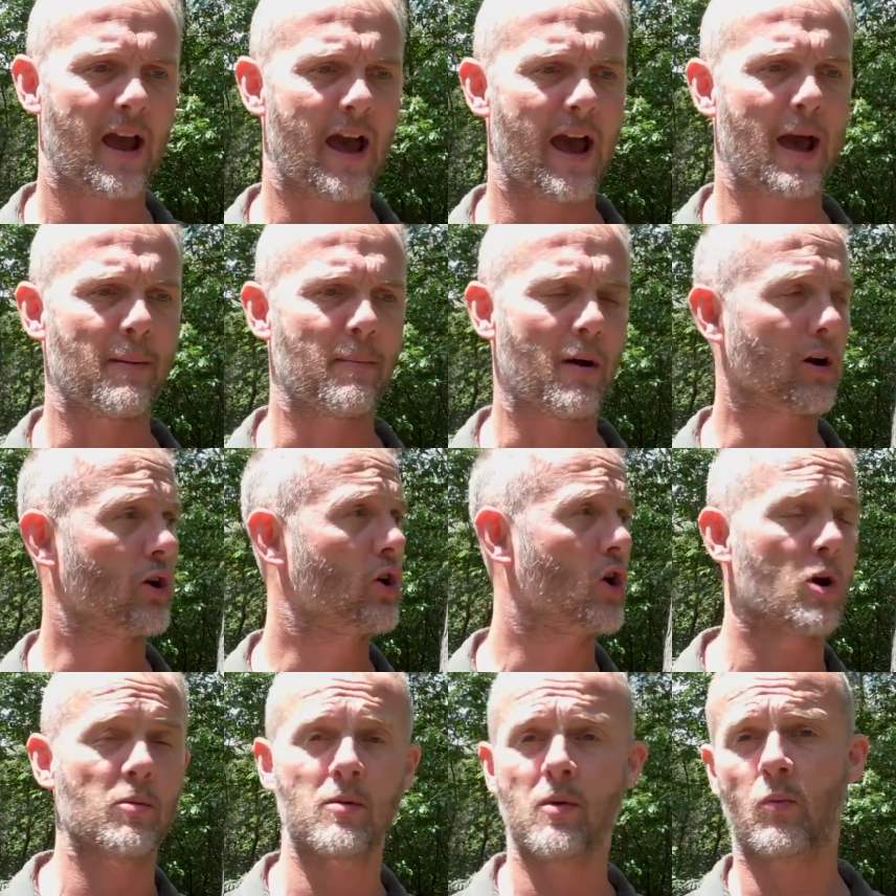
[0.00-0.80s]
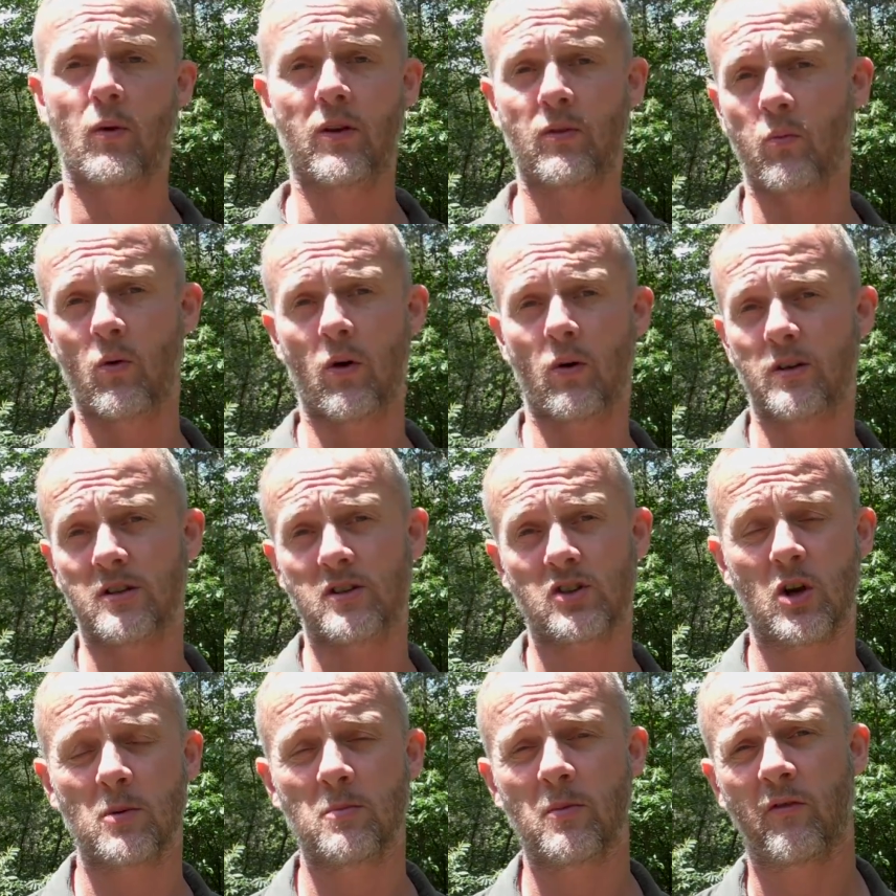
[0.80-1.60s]
and come up with what
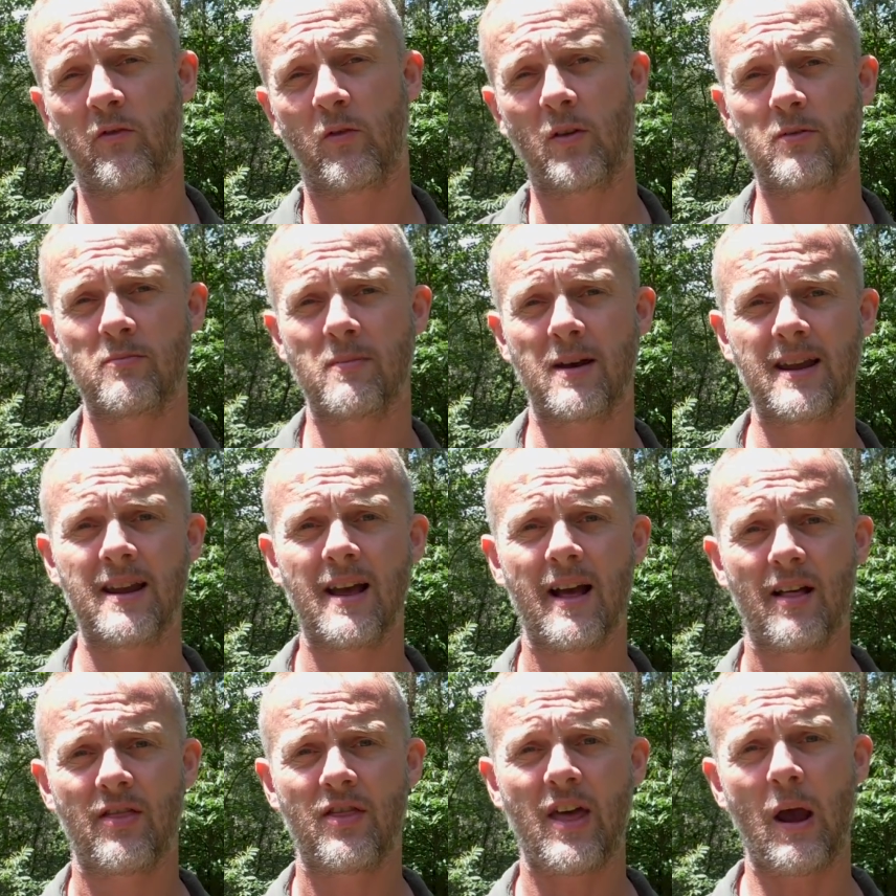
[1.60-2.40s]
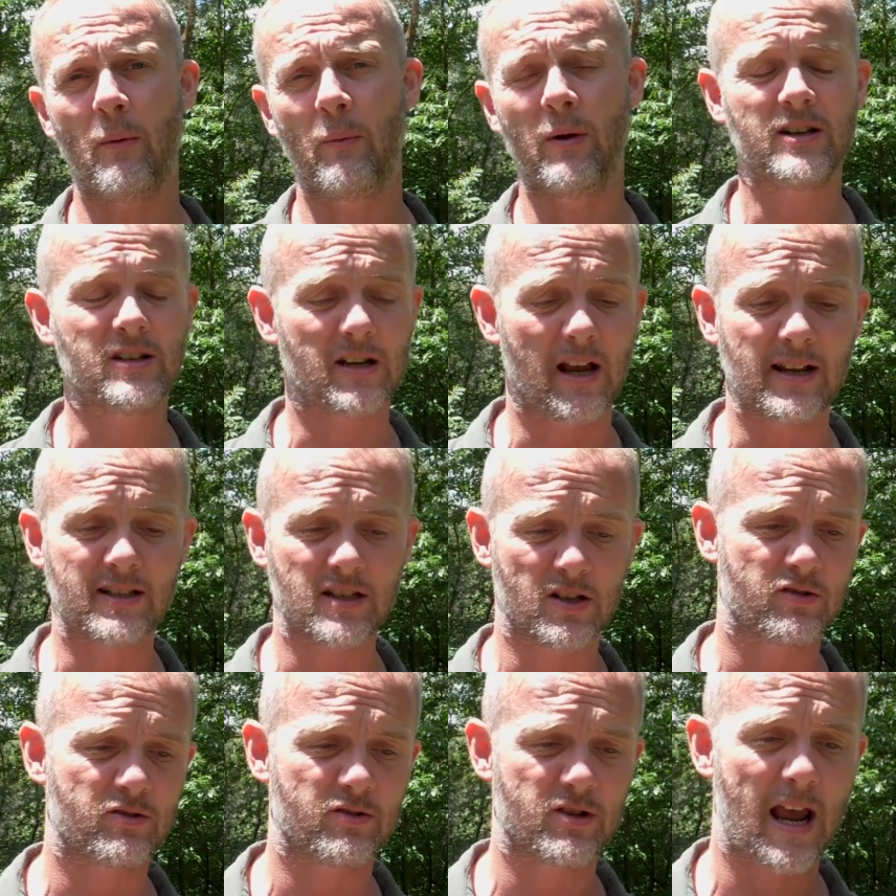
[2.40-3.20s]
he's come up with me there, which
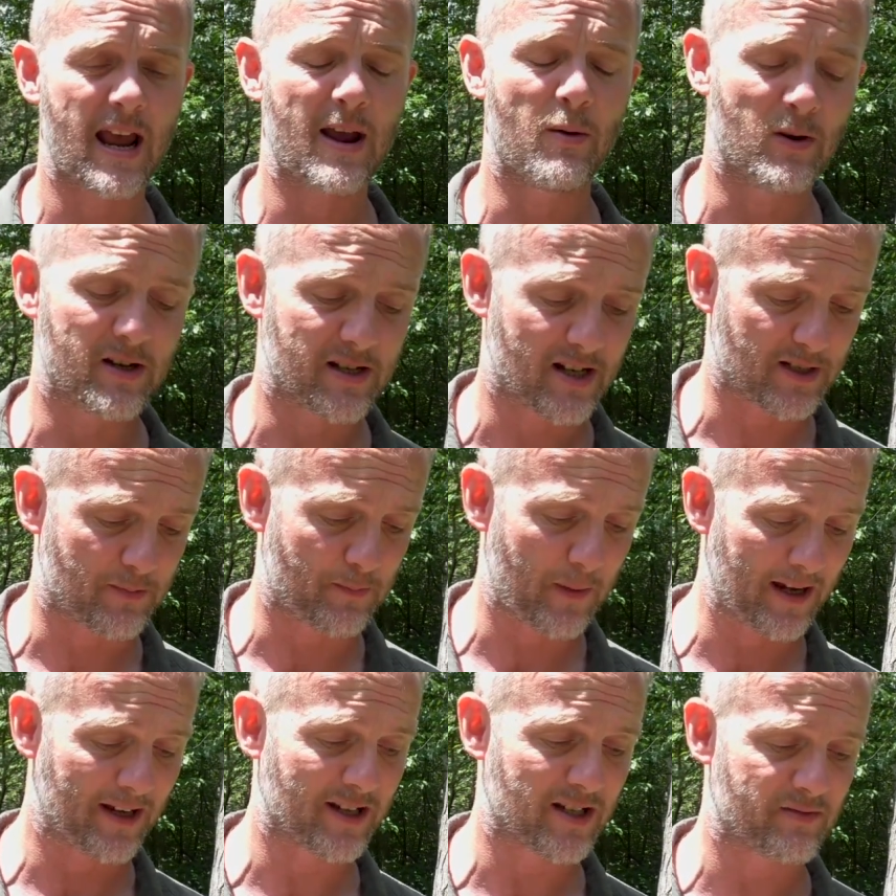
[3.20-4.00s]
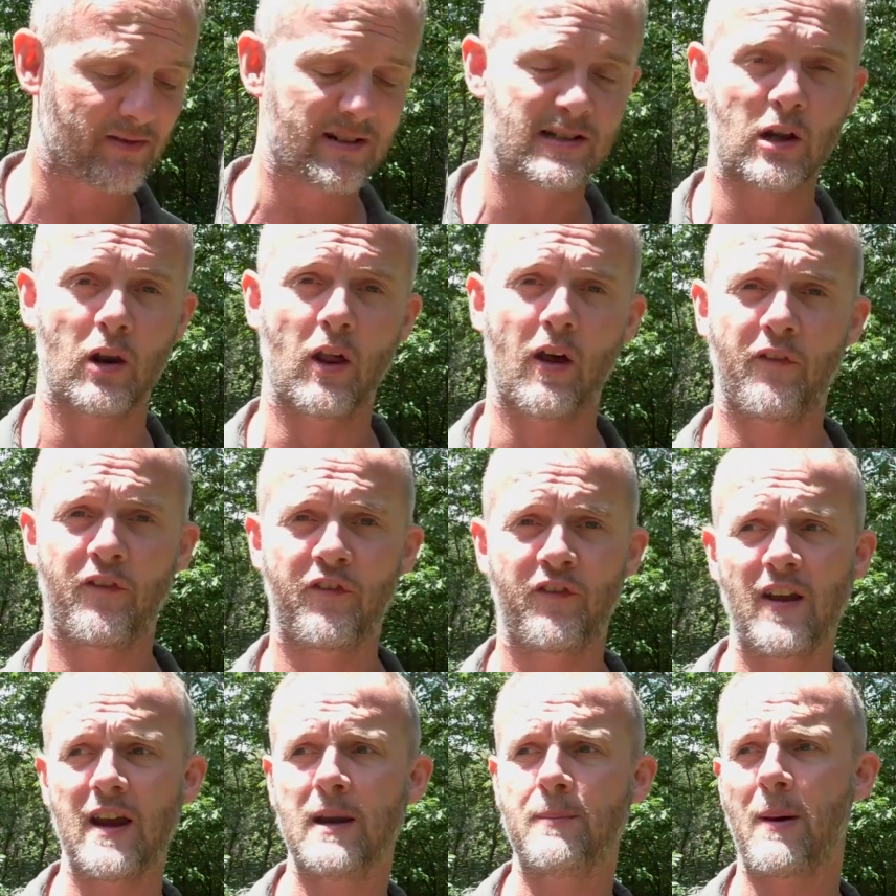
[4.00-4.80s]
has been as a result of
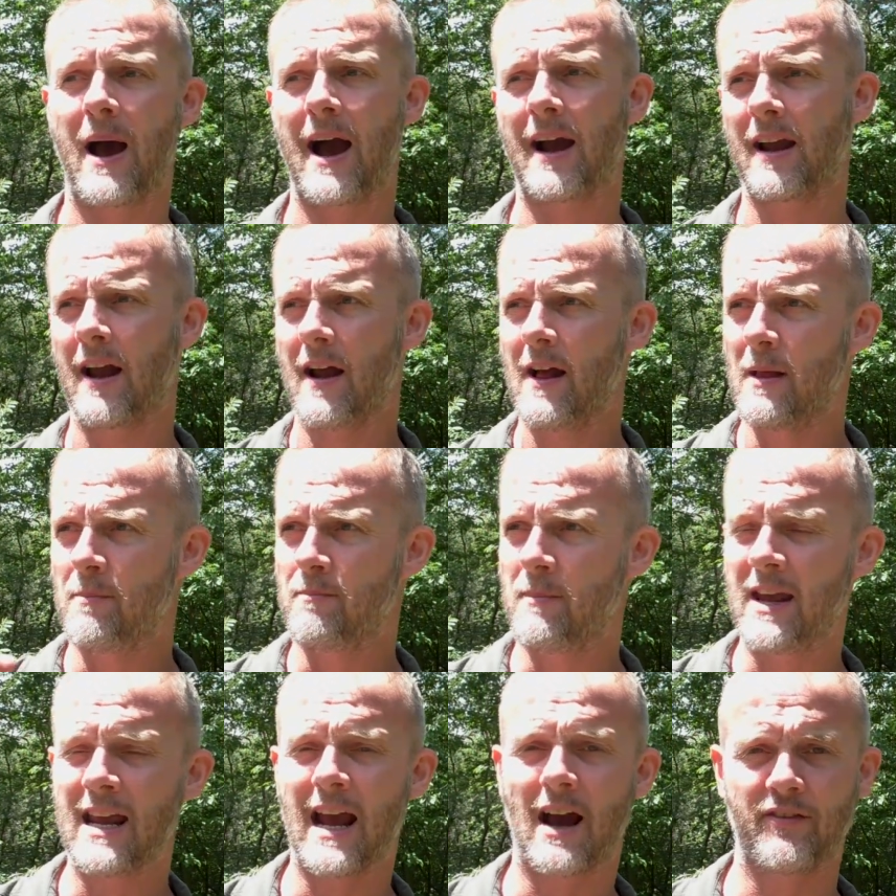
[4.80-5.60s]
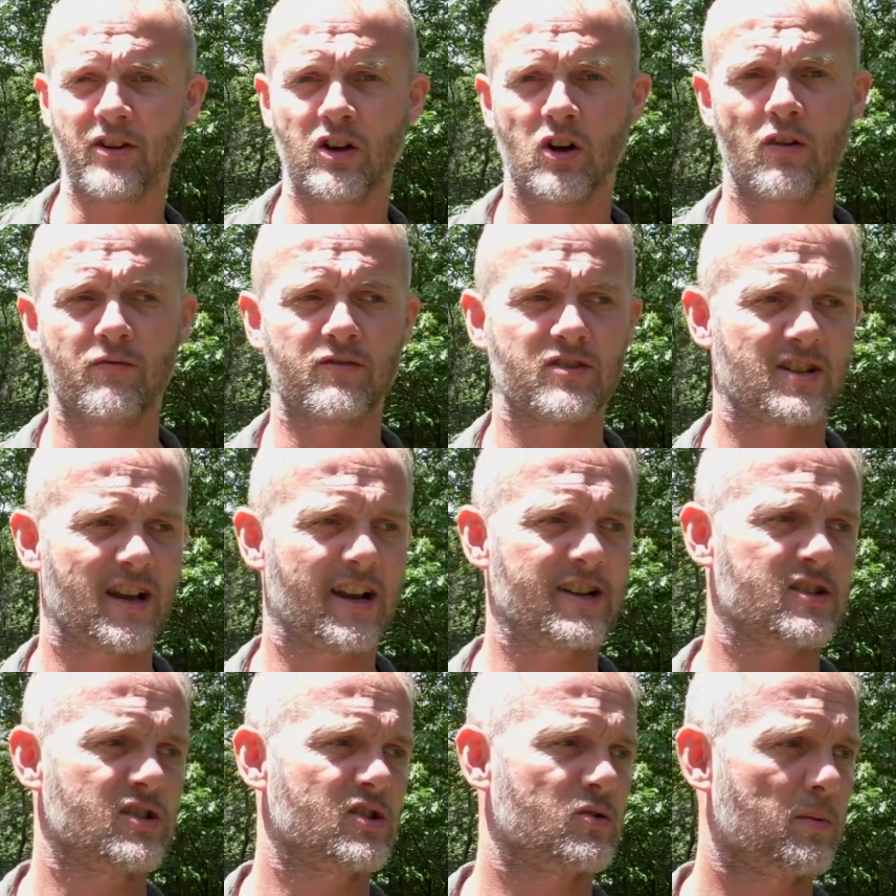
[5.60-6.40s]
feedback, me having
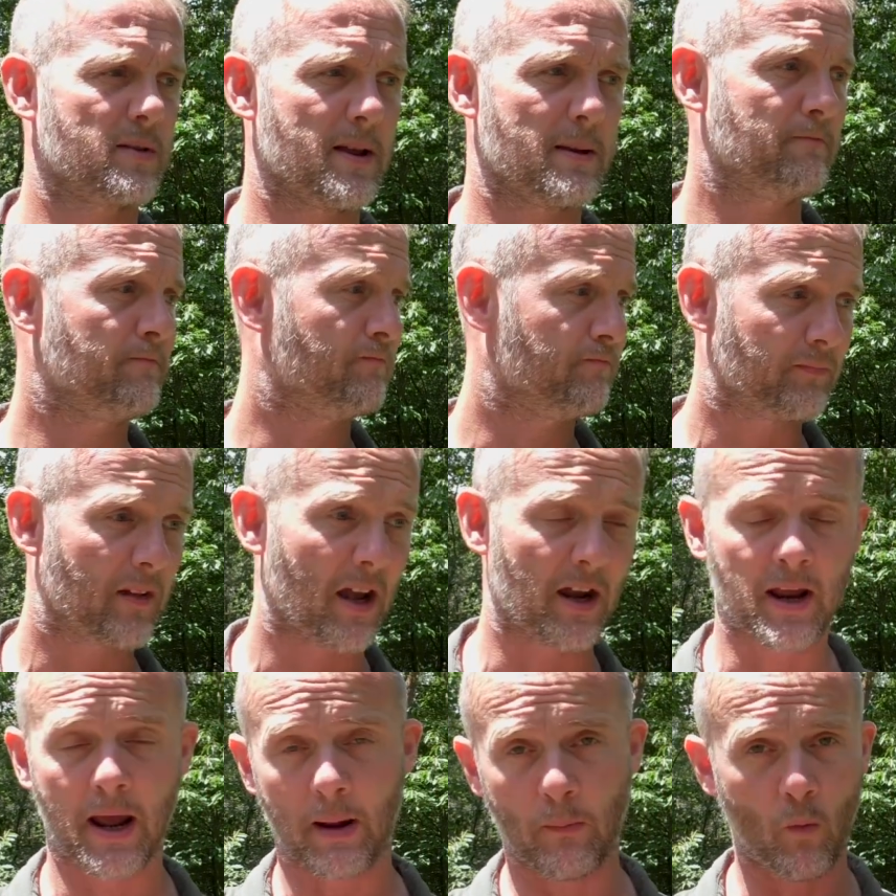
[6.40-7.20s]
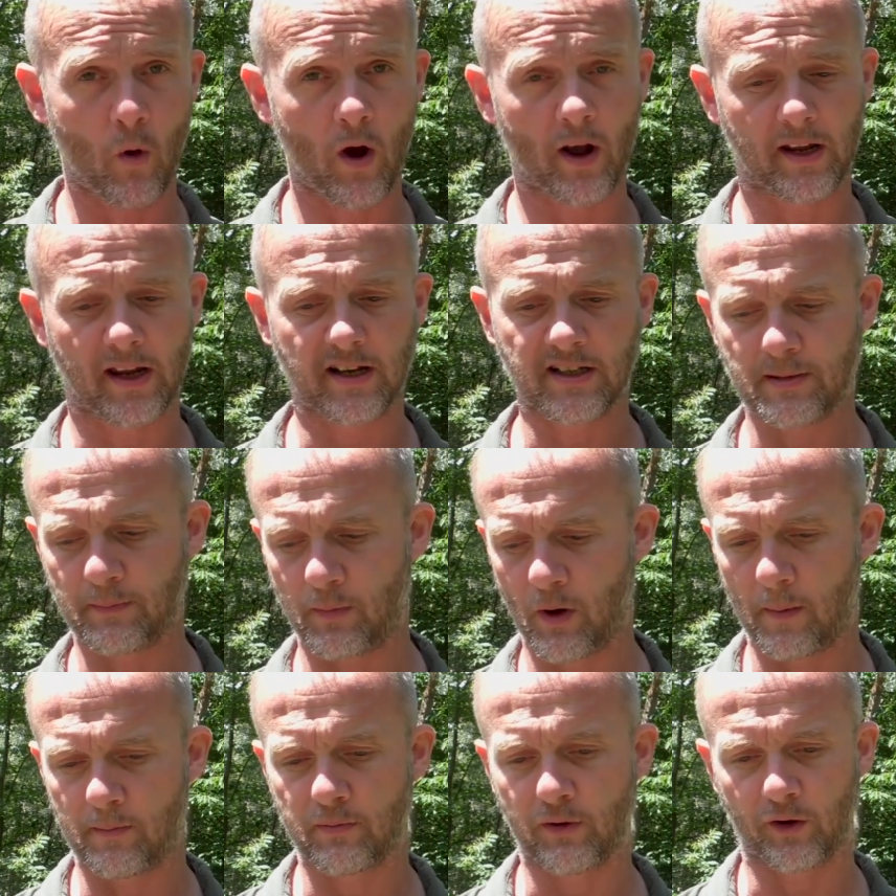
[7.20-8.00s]
conversations with him and him working to
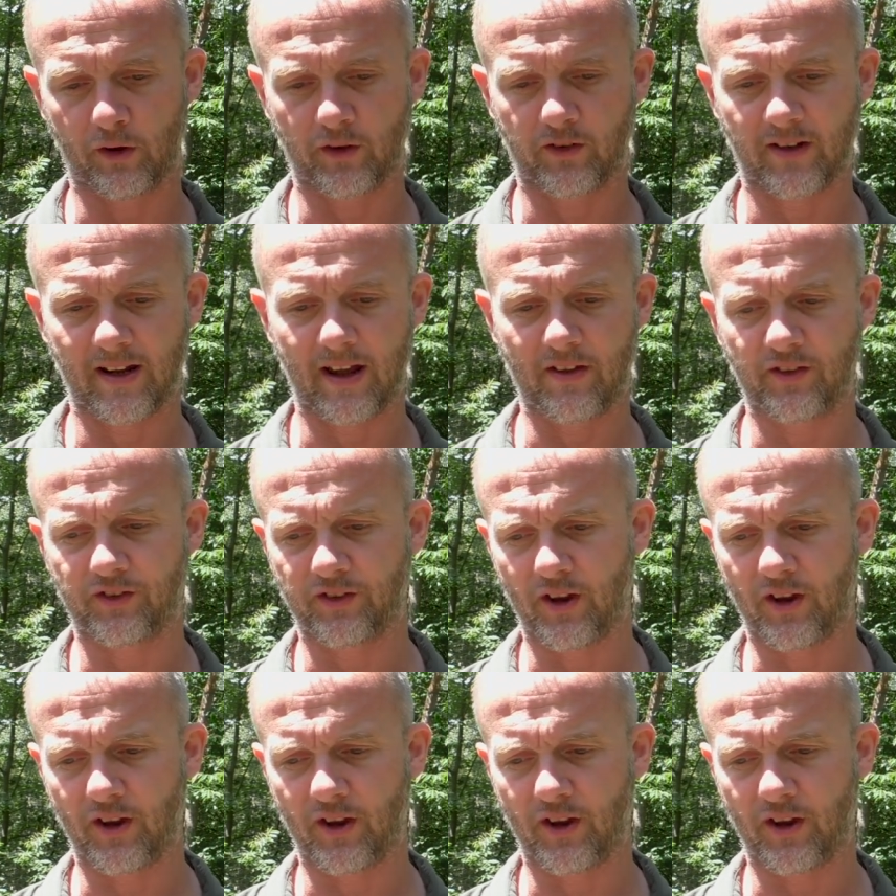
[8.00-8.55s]
put a product together.